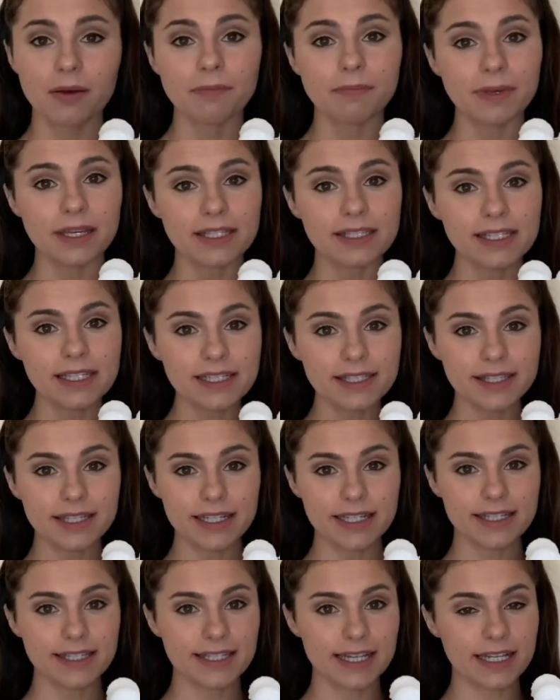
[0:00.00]

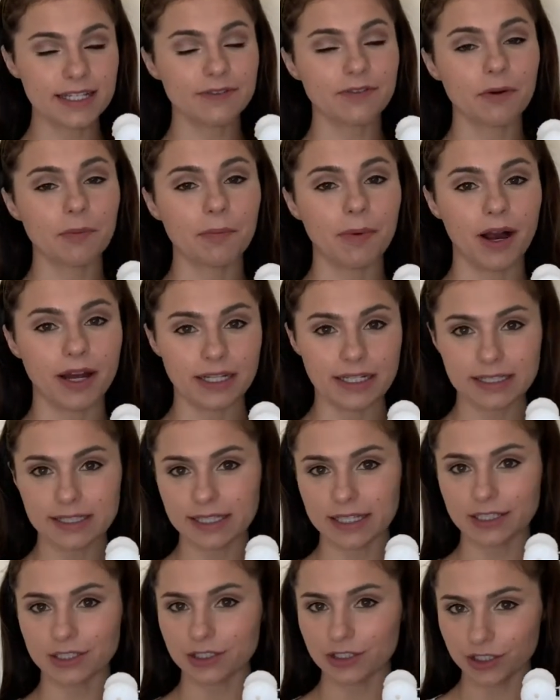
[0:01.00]
BCC stands for
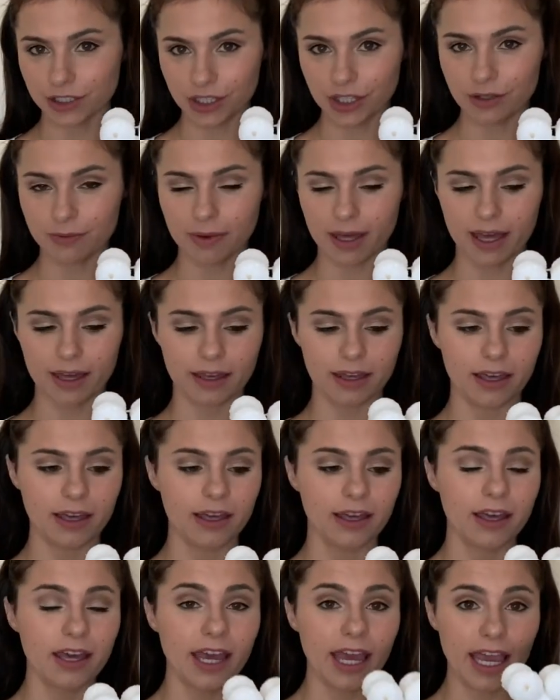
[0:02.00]
body-centered cubic.
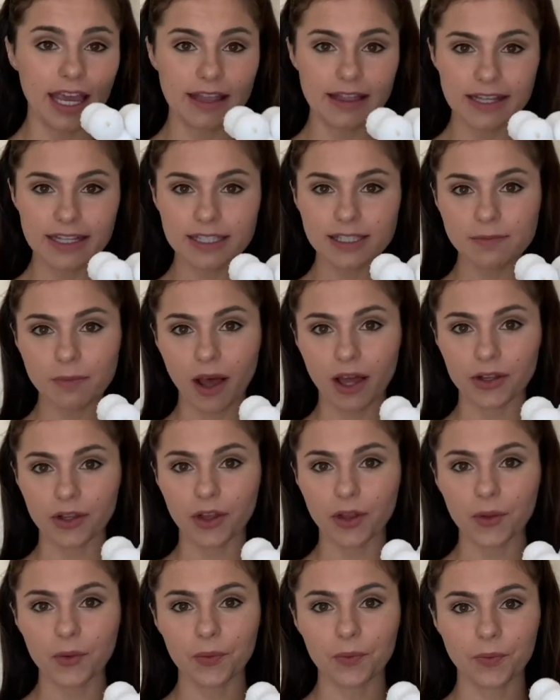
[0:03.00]
In this
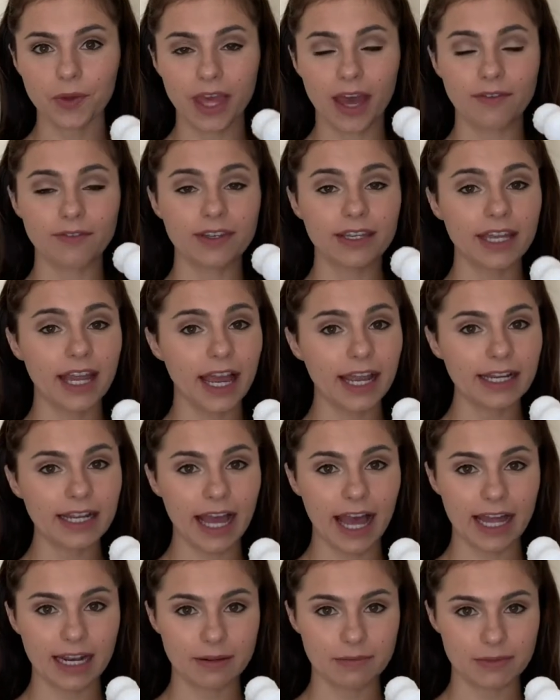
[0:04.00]
model, we have 9
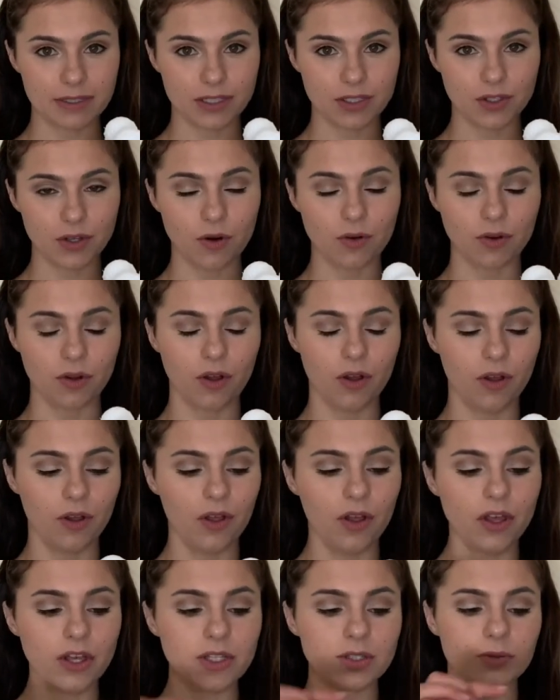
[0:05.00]
atoms in
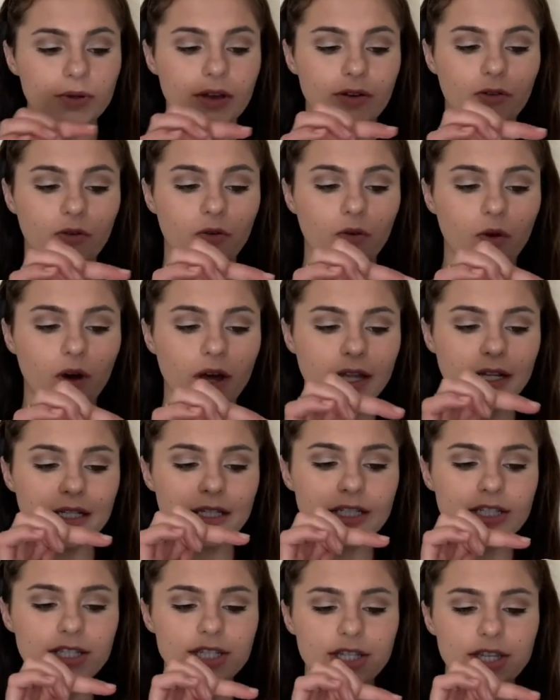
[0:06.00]
total. So we have 1,
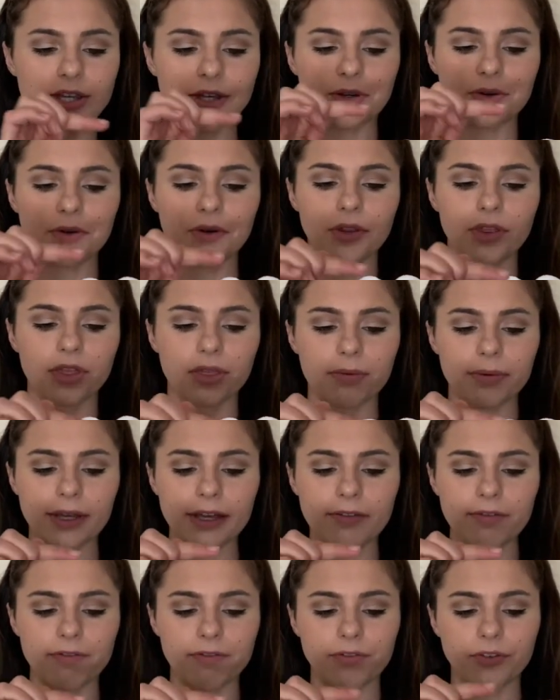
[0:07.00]
2,
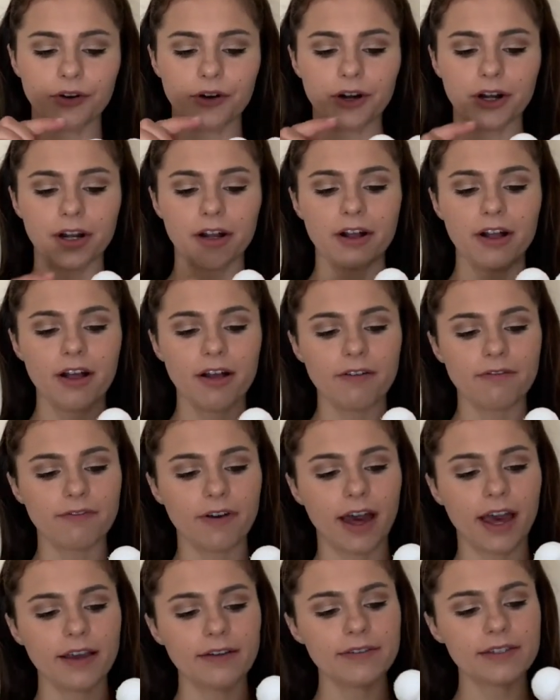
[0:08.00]
3, 4,
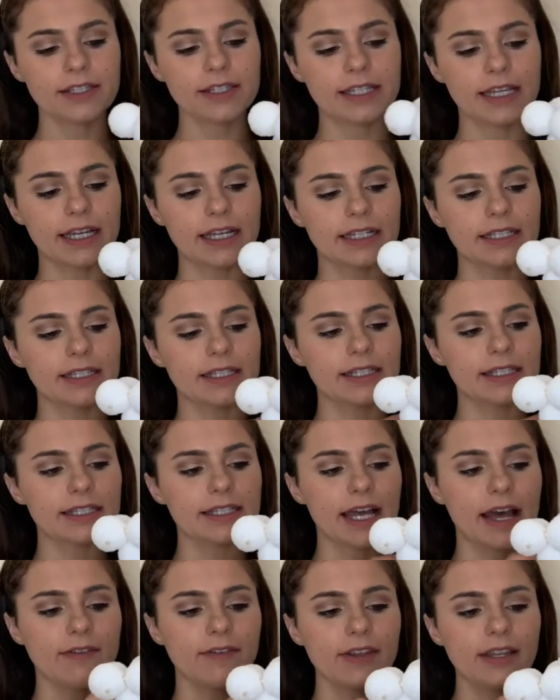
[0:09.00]
5, 6,
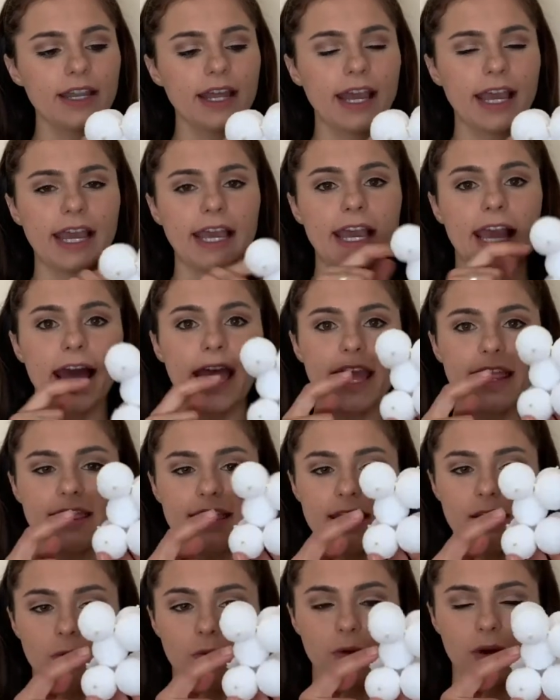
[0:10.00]
7, 8, and
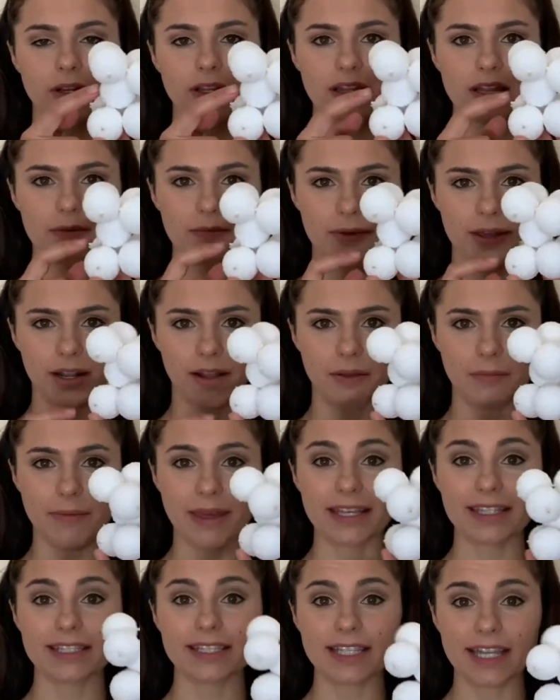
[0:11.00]
then 1 in the middle
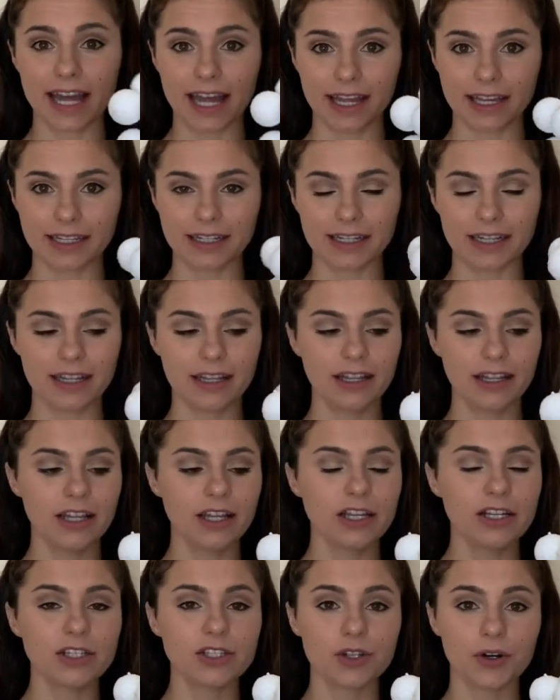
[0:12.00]
makes 9.
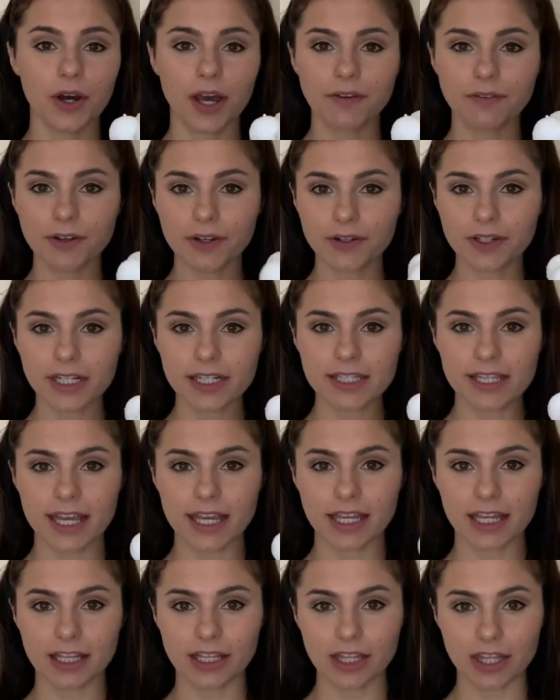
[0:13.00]
So if we were to
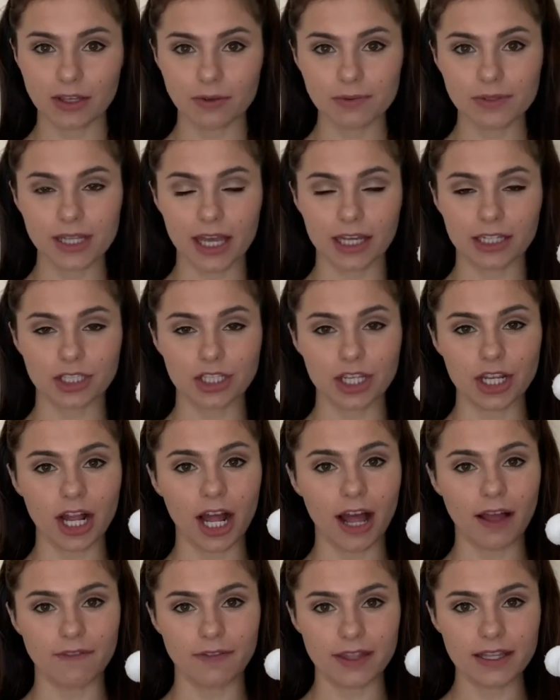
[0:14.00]
take a cube section
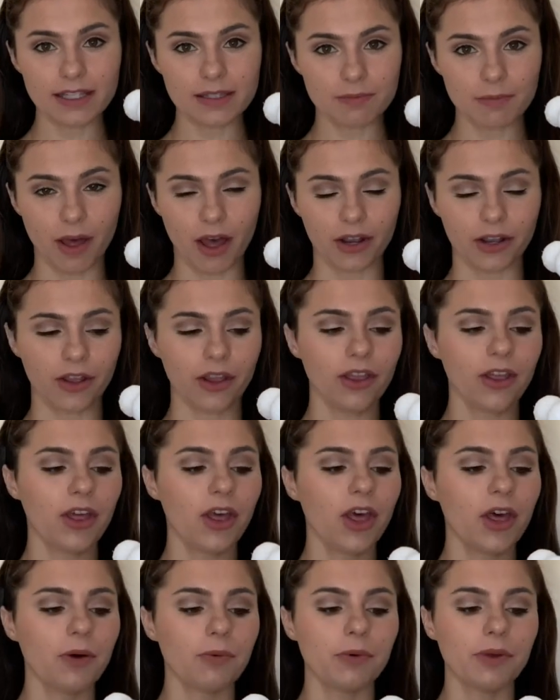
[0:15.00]
of this model,
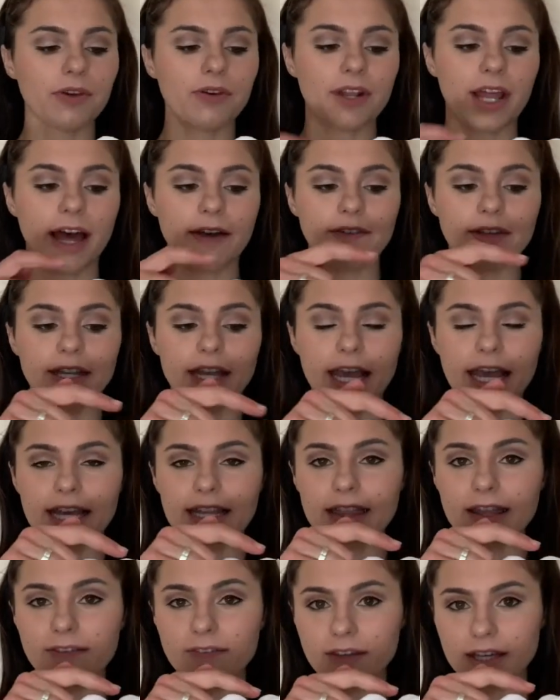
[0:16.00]
we would have
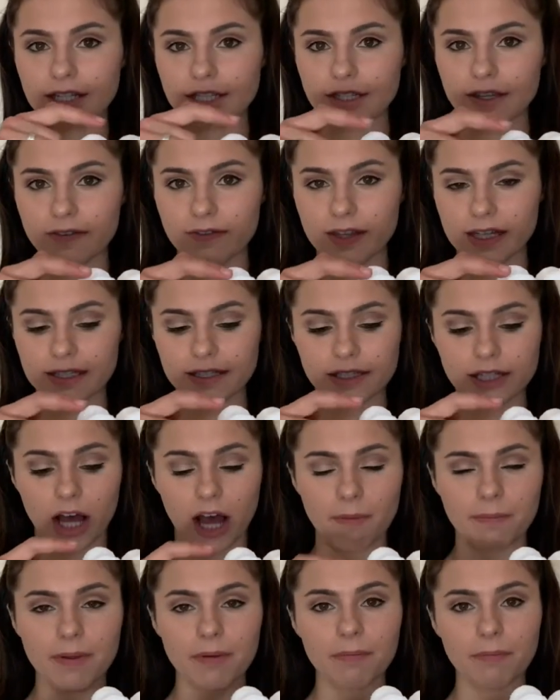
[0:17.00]
1/8 of each of these
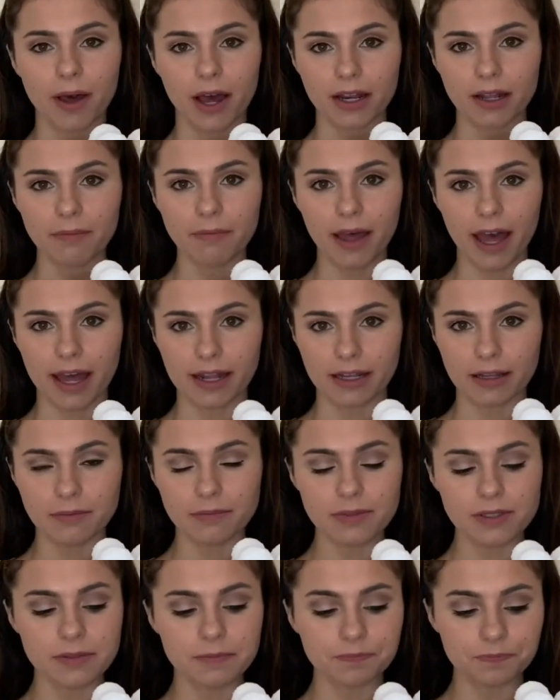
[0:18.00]
top and bottom
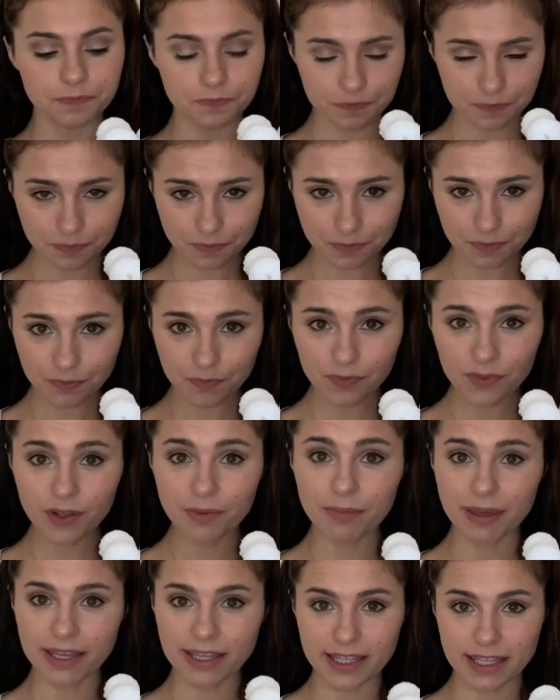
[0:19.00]
atoms,
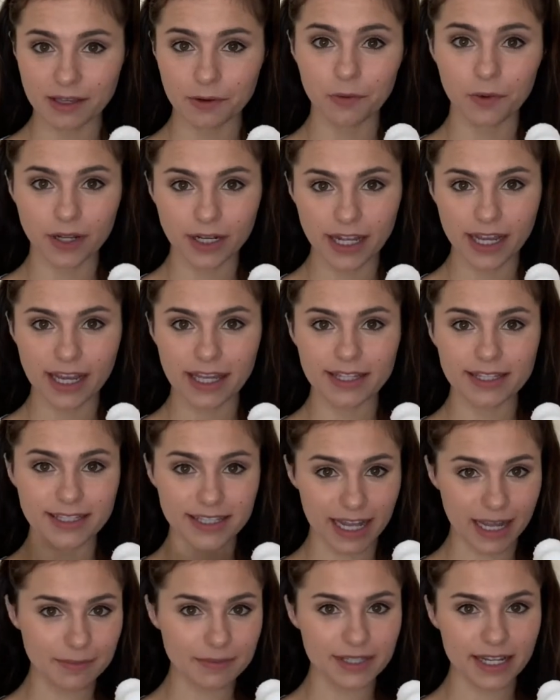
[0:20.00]
making 1/8
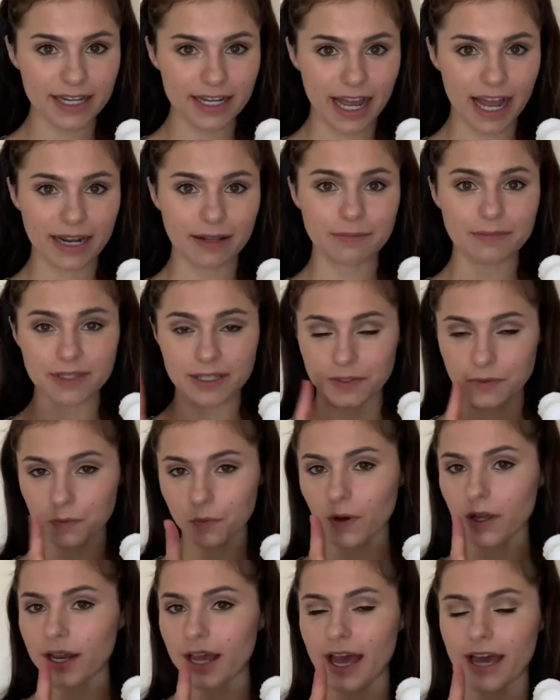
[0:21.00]
times 8 atoms is
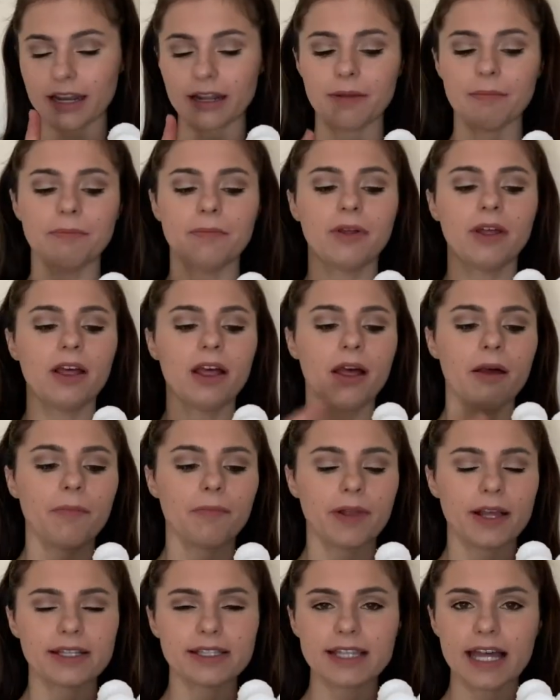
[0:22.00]
1 atom,
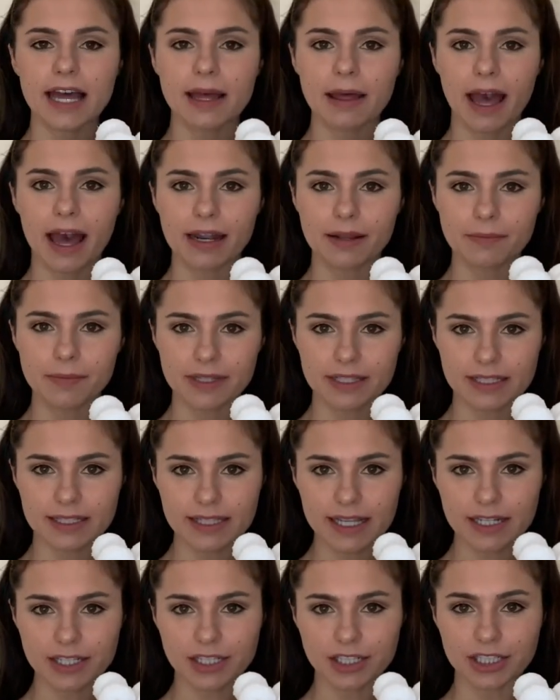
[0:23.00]
plus that atom in the
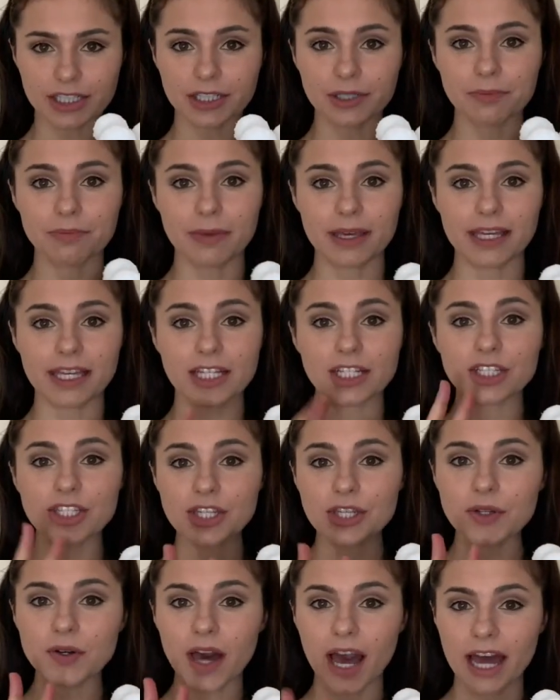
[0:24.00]
center, making
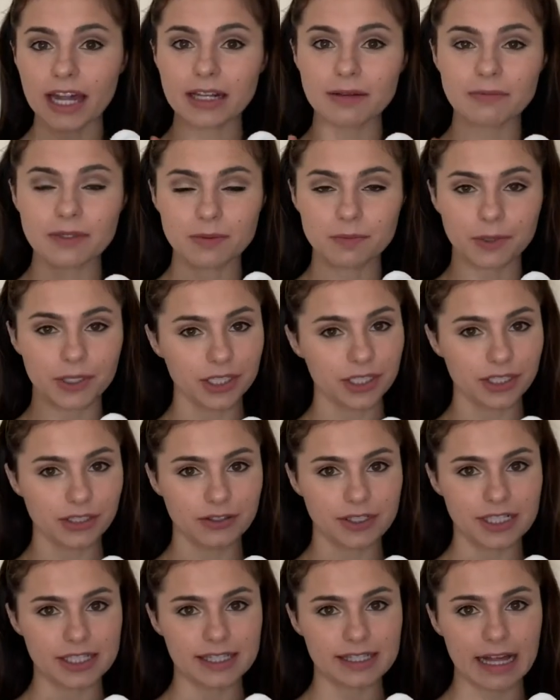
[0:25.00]
2 atoms per
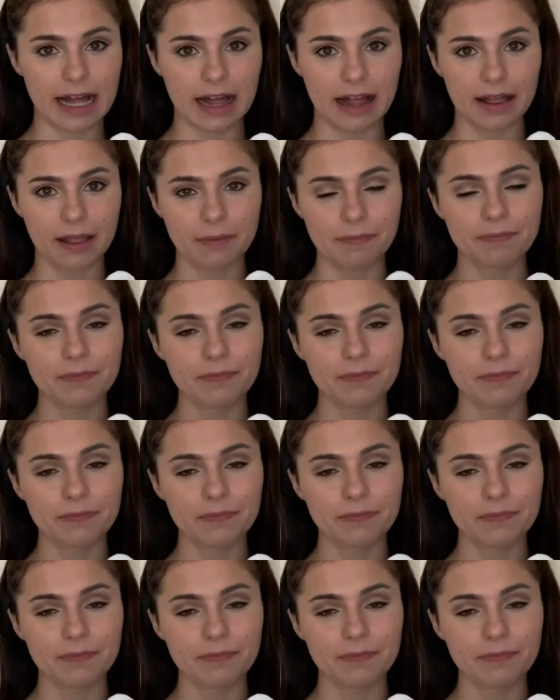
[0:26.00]
unit cell.